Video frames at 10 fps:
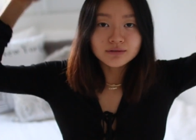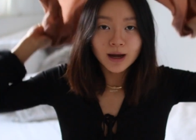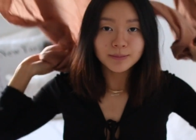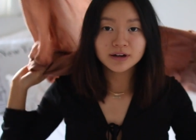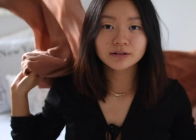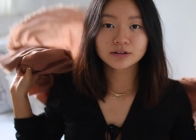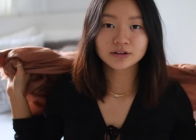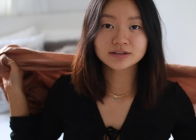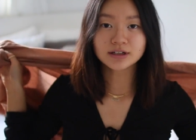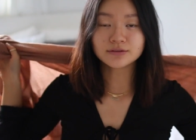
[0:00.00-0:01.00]
wrap it
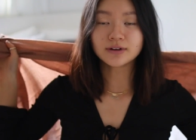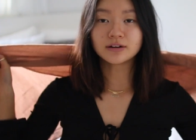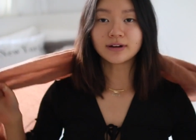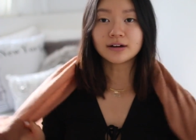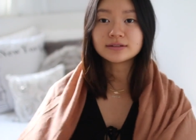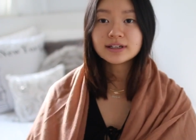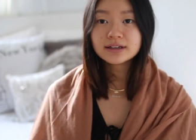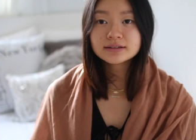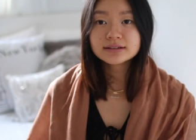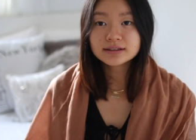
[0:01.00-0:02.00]
yourself around
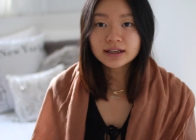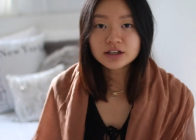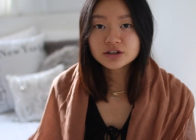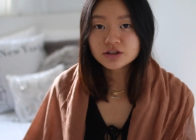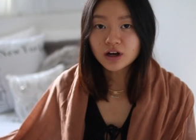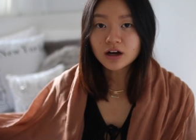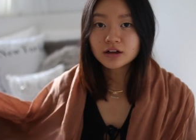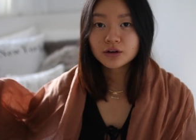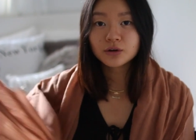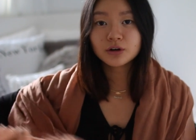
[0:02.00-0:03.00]
it like a
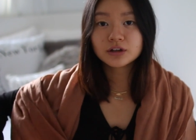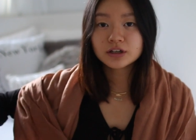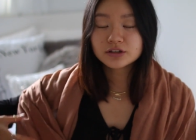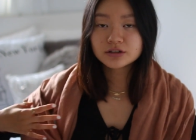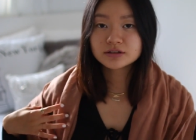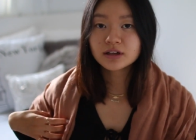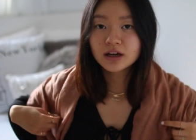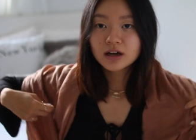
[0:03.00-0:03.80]
shawl, or you can just